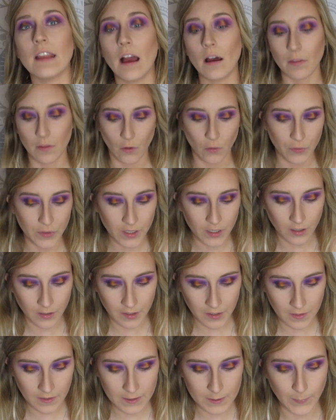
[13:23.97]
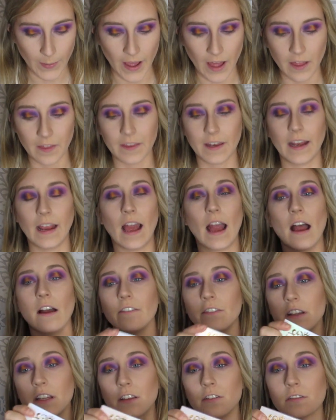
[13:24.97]
Now, the only color in this palette that I
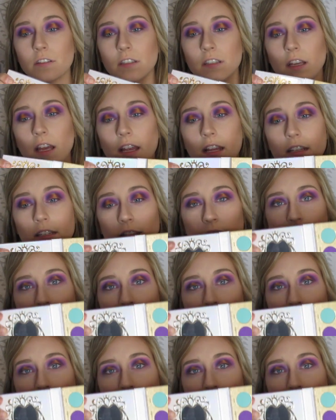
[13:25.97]
haven't used yet is